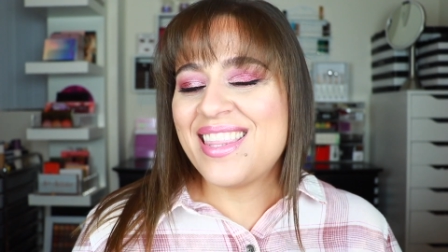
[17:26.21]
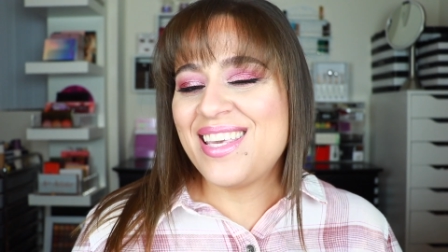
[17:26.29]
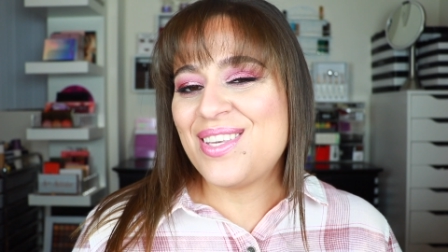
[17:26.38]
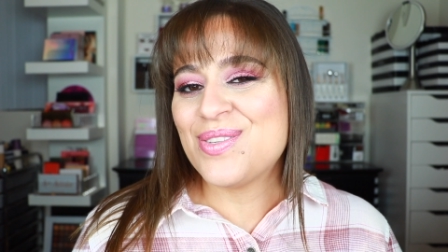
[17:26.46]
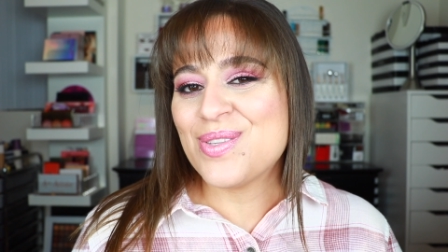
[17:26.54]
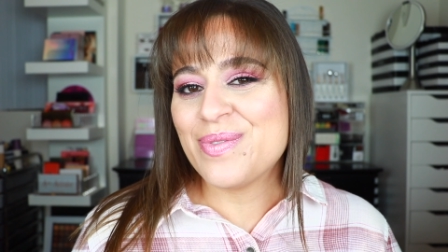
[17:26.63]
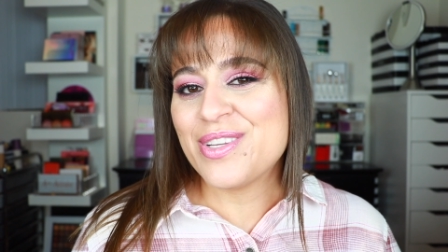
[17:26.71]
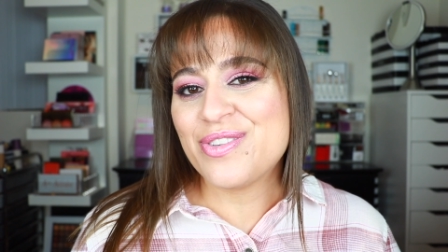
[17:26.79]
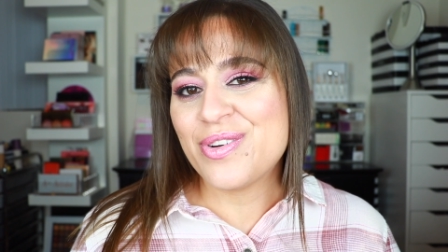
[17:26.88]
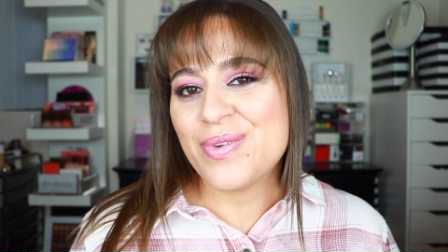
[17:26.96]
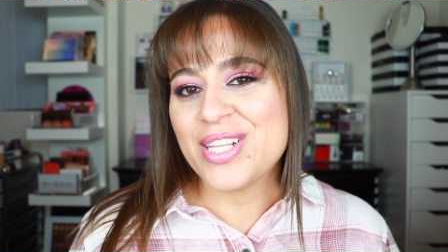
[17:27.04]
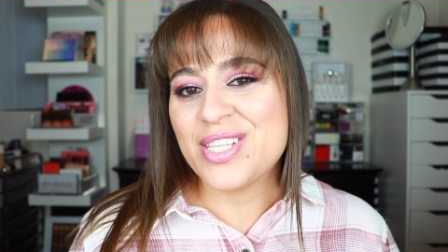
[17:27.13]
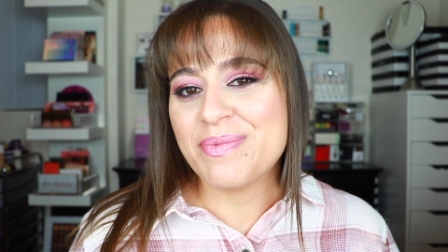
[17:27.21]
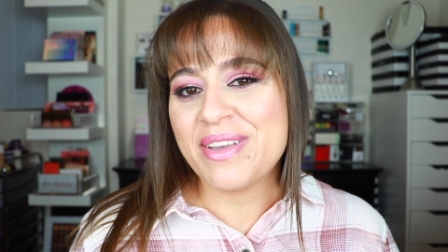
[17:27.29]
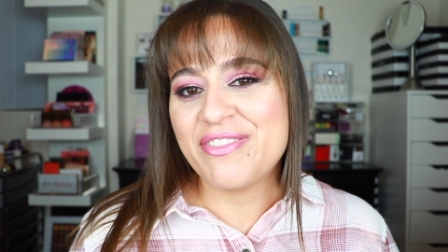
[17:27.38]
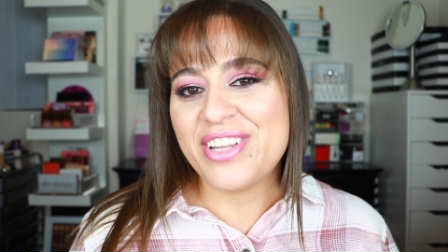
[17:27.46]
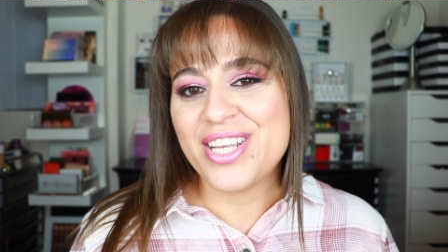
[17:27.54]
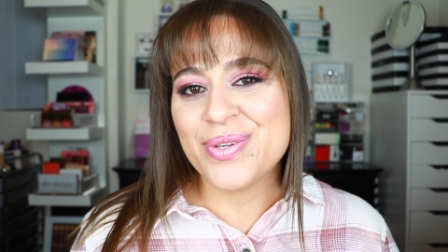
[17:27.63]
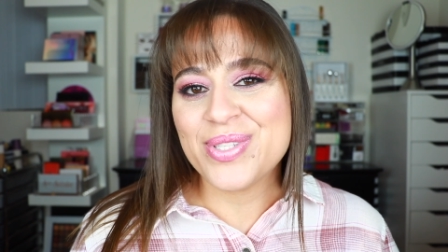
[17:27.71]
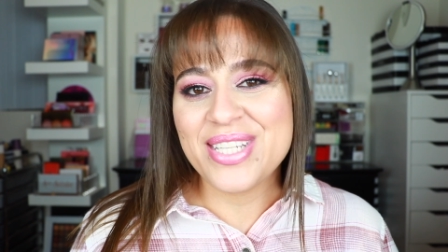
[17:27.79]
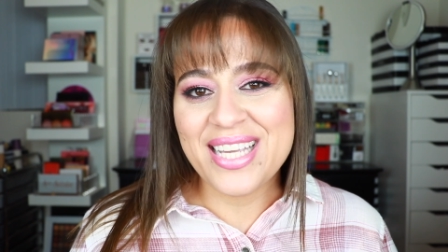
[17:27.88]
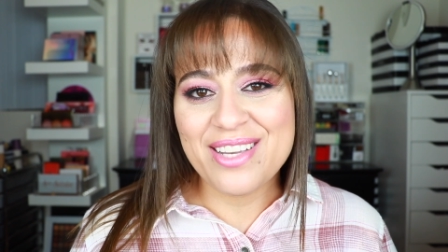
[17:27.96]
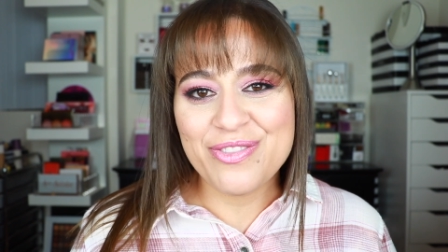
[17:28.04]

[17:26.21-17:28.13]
Thank you so much for watching my video today.